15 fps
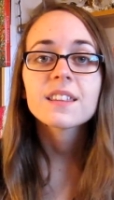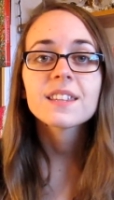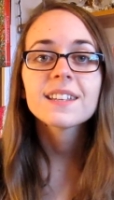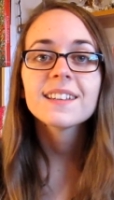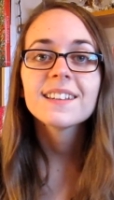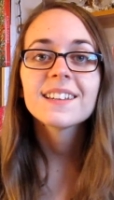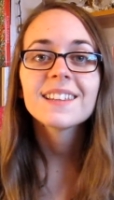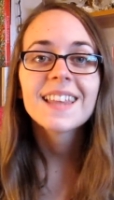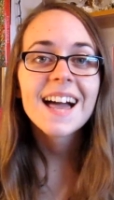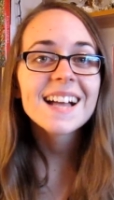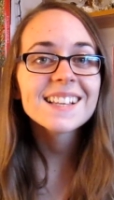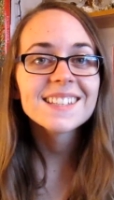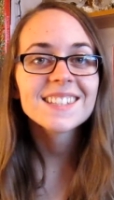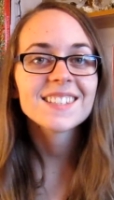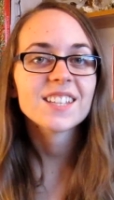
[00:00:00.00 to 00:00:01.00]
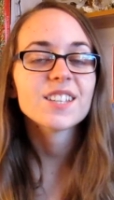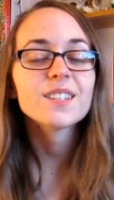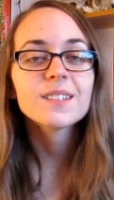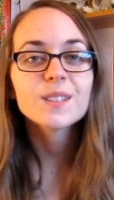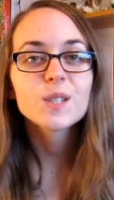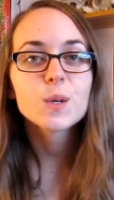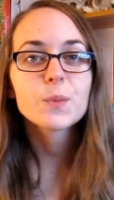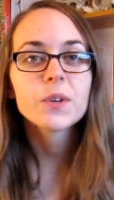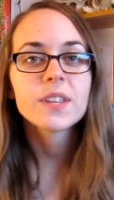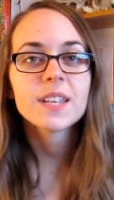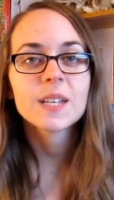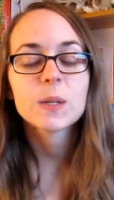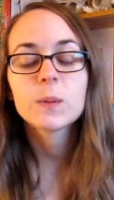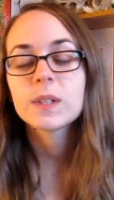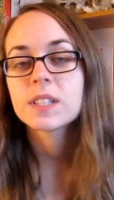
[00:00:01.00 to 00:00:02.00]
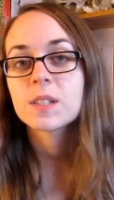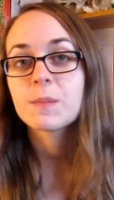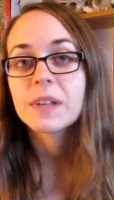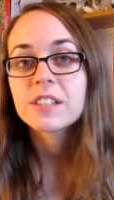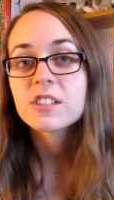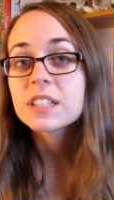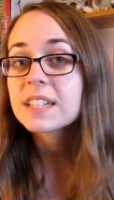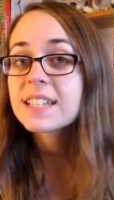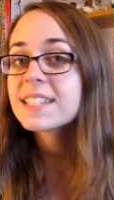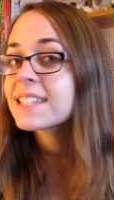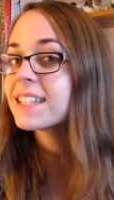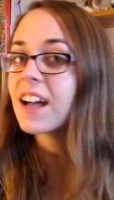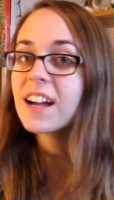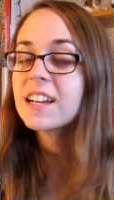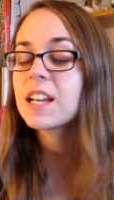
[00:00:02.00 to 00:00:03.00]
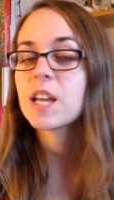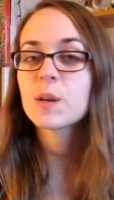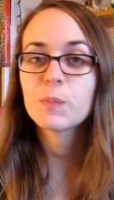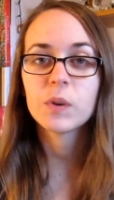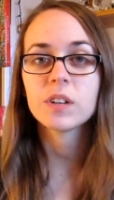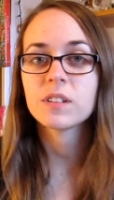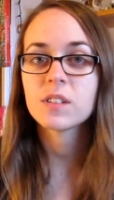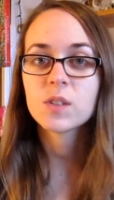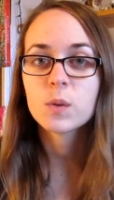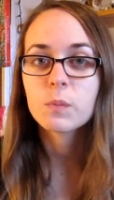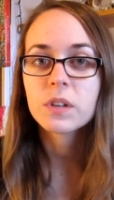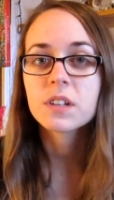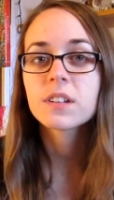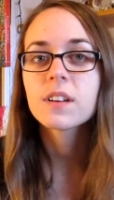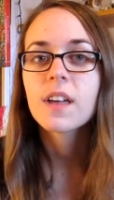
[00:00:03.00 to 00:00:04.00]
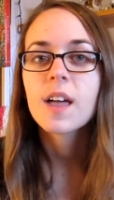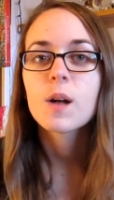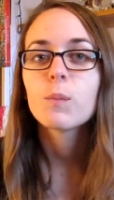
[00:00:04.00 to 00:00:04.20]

The last YouTuber that I want to mention is not a booktuber,